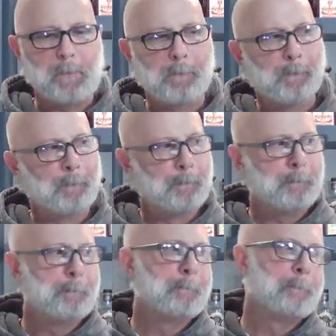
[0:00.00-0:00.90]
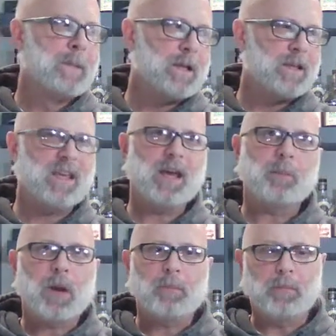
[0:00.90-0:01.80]
it again?
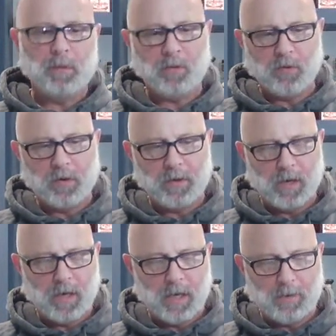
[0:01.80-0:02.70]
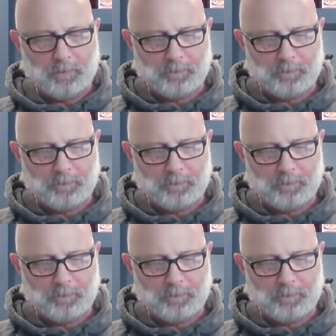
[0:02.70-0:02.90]
Yeah, I probably would.